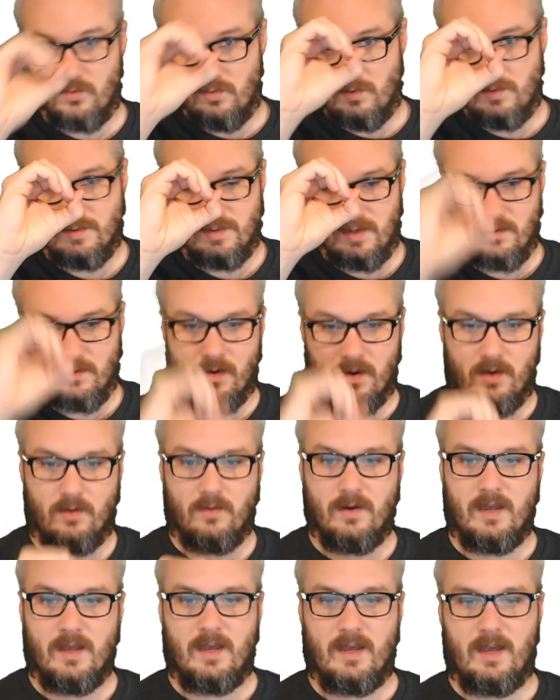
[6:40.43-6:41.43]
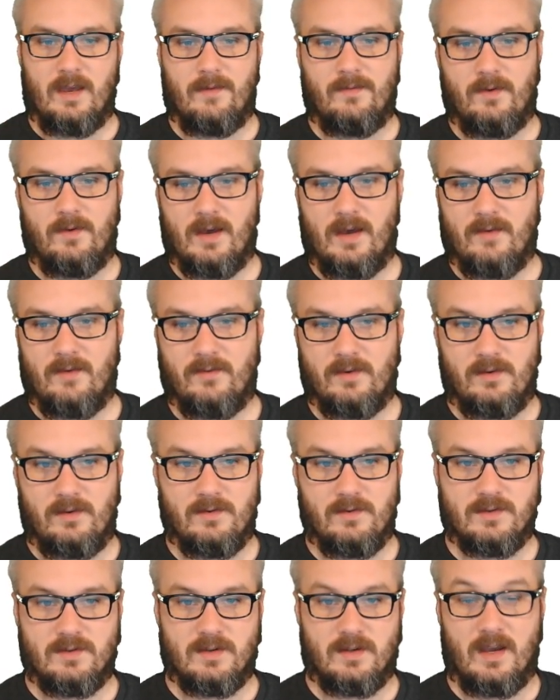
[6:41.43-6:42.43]
0 if you have a
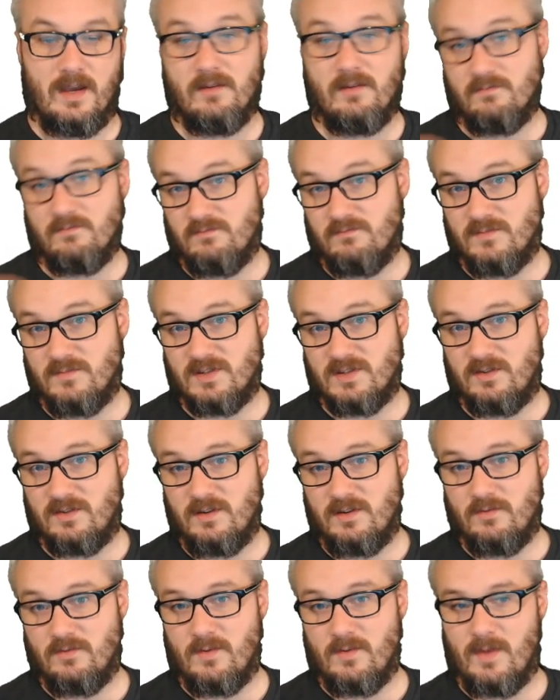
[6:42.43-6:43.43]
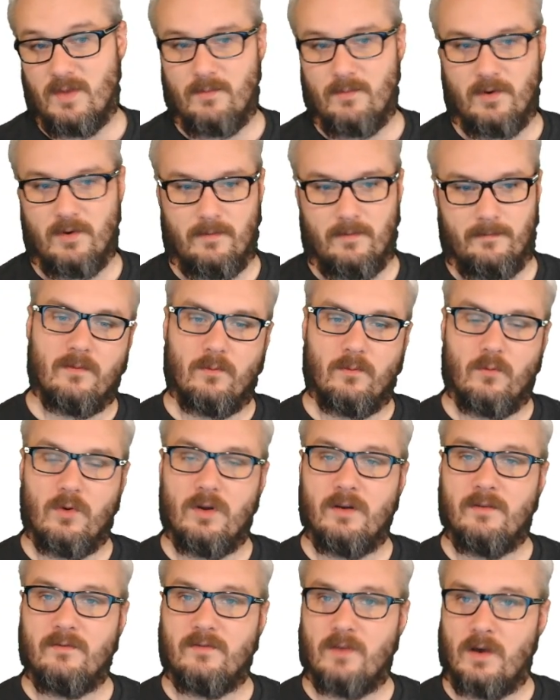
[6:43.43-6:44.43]
Eugen out. It's good to remember.
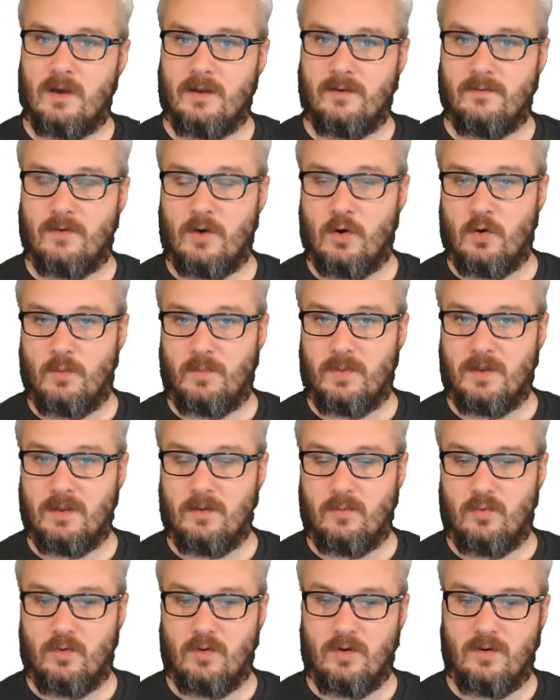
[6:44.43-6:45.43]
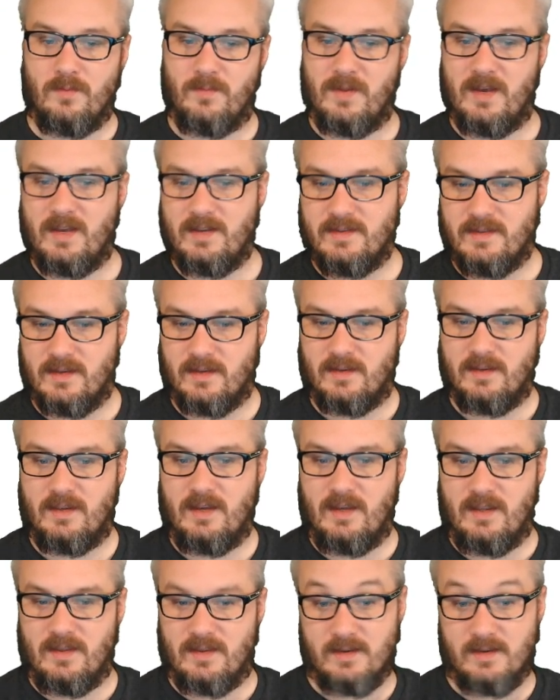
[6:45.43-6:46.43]
One of Dawn of Hope in the board.
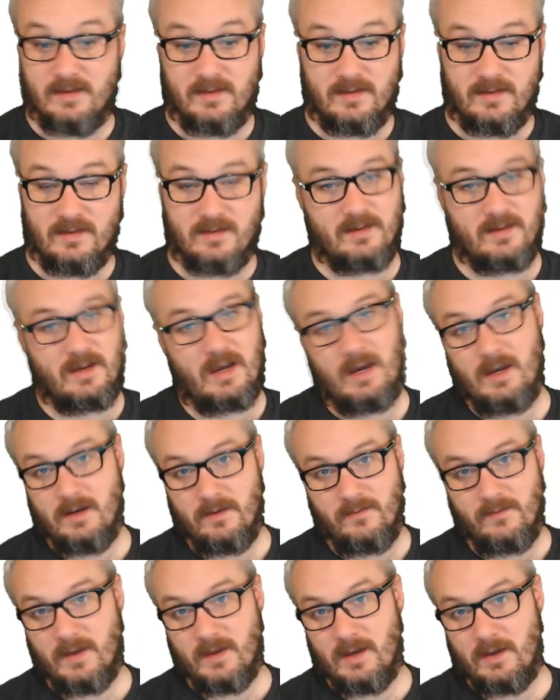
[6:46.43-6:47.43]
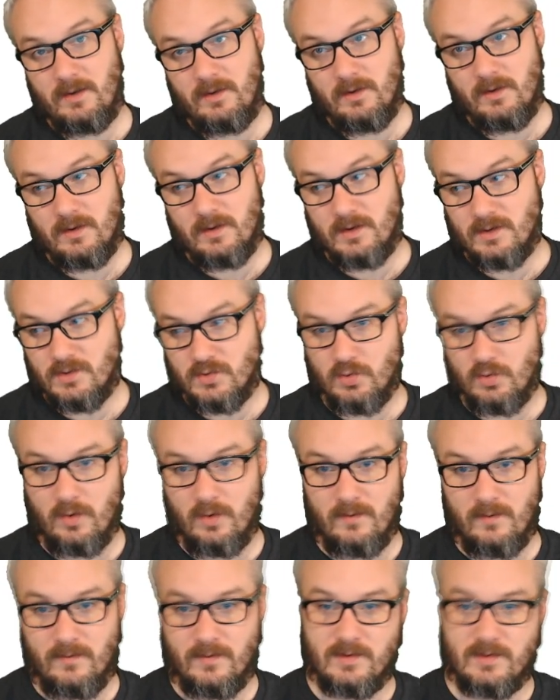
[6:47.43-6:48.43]
Basically, this is kind of like your
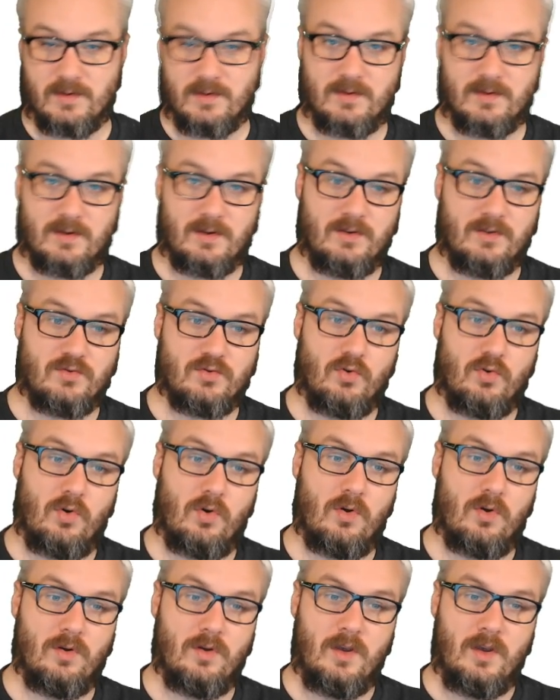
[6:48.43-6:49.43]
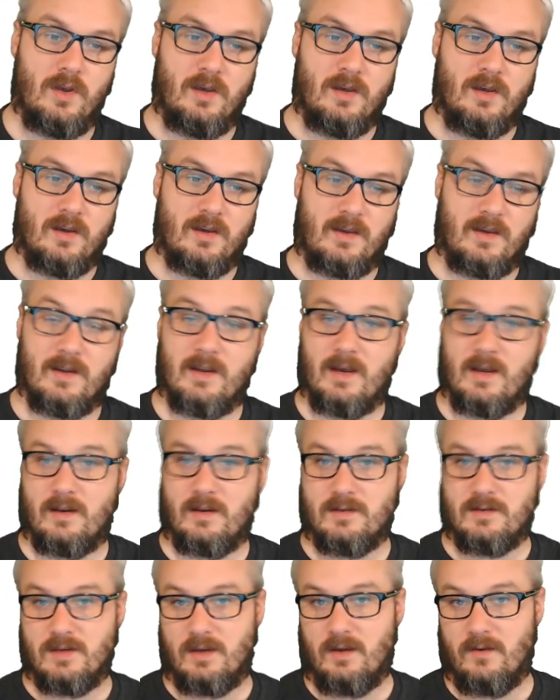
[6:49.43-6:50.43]
control versus control get out
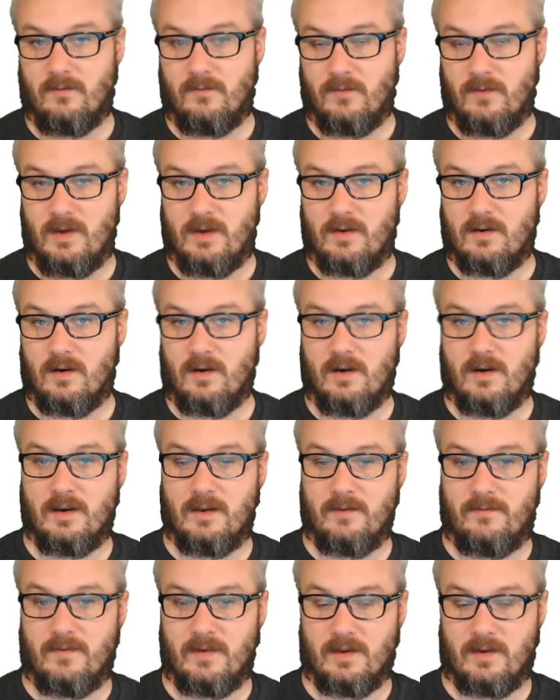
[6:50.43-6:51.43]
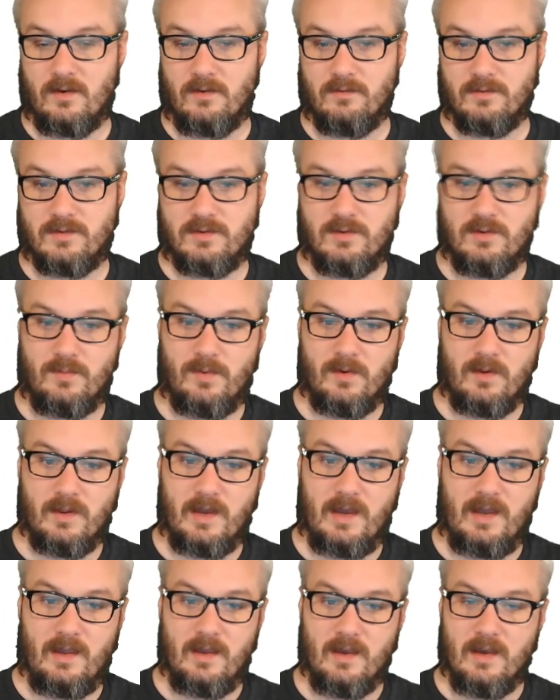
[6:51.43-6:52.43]
of jail free card. If it goes super
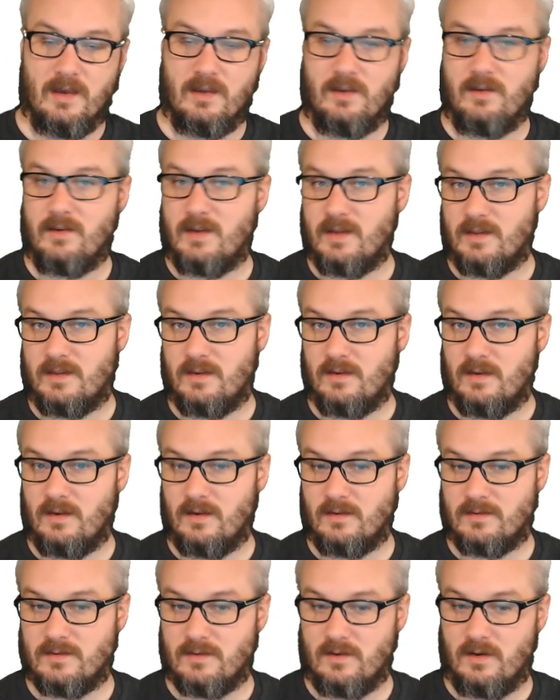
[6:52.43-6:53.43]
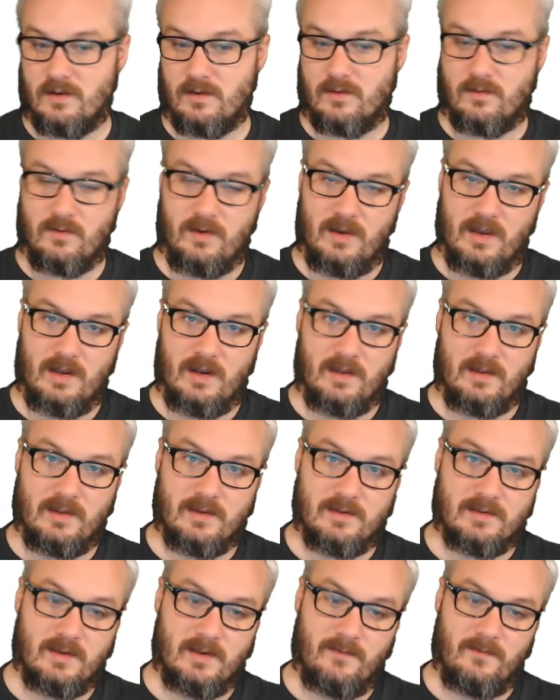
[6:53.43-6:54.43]
late, you get to start creating
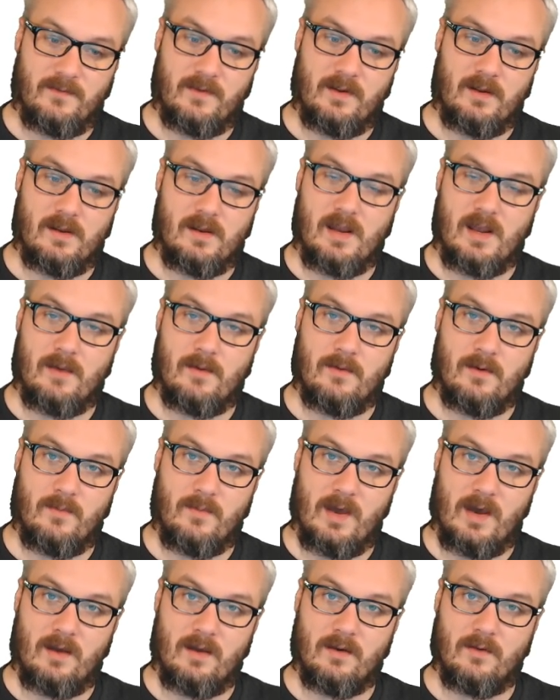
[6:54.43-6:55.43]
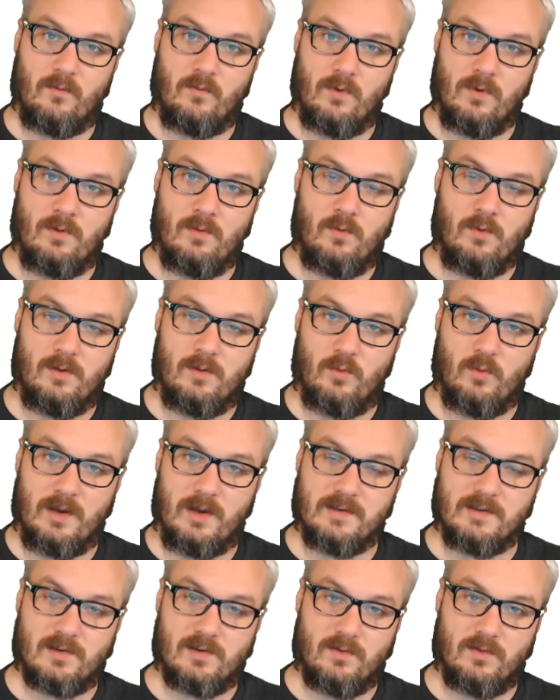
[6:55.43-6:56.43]
this infinite amount of 1/1
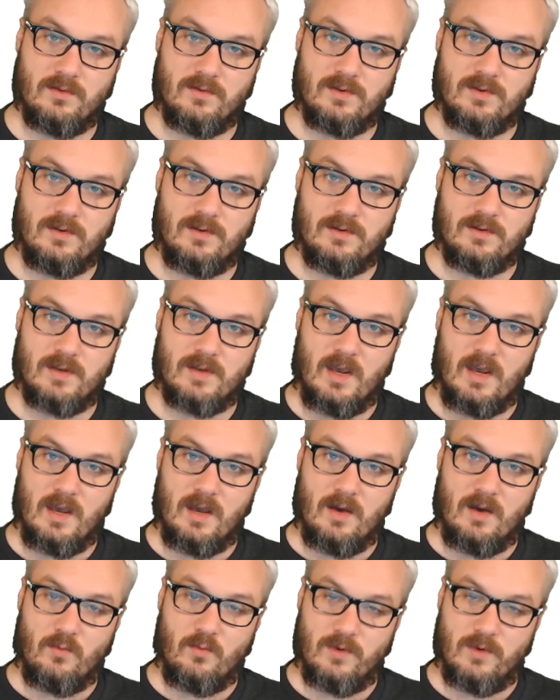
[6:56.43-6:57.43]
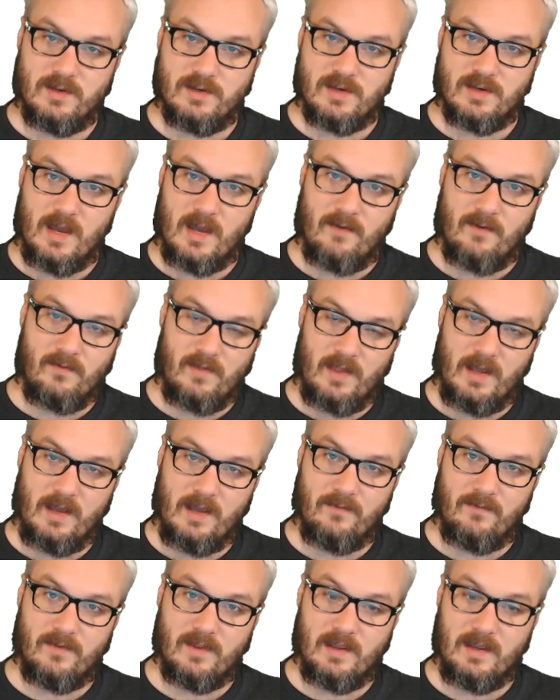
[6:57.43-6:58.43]
white soldiers which have
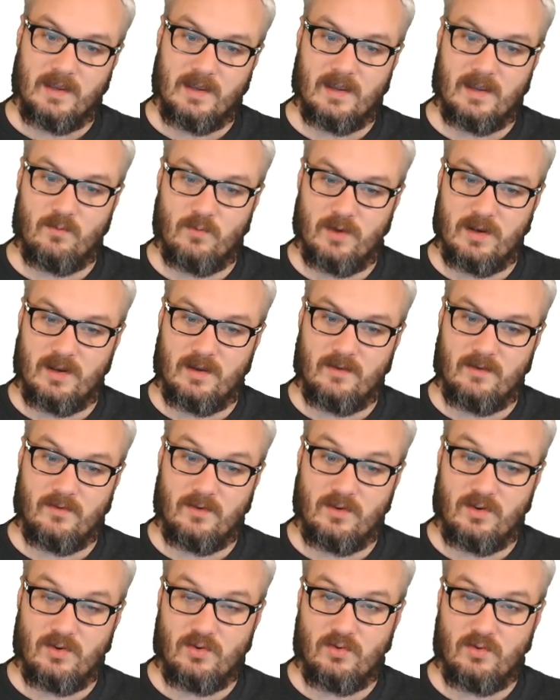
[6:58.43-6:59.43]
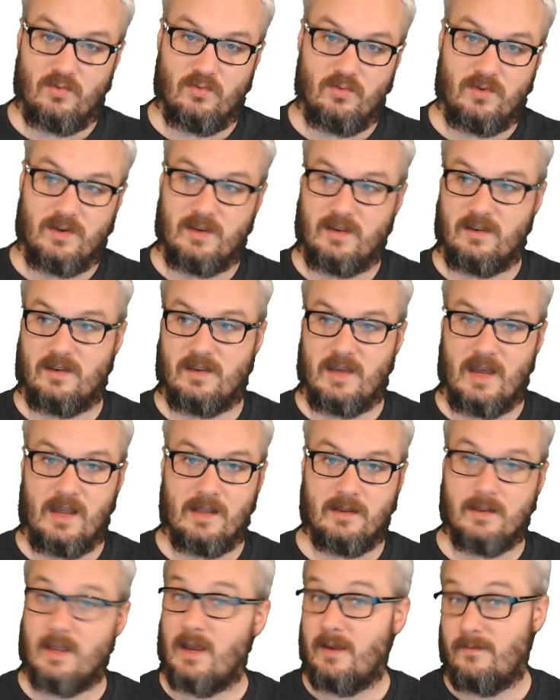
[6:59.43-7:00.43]
lifelink, and whenever you
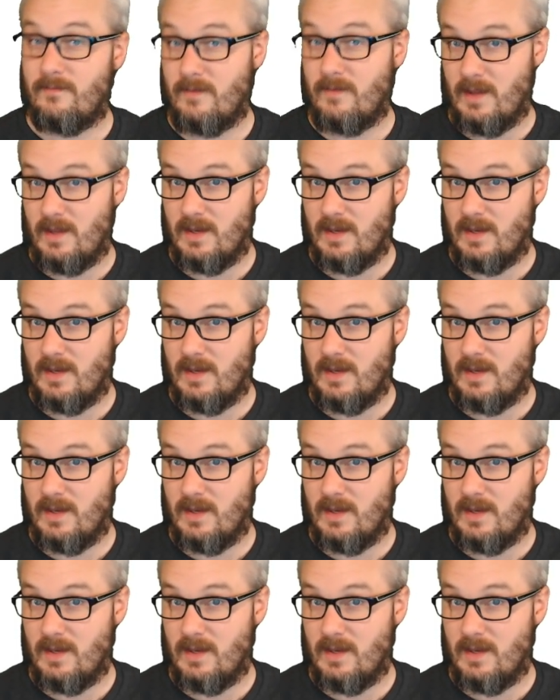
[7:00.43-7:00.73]
gain life in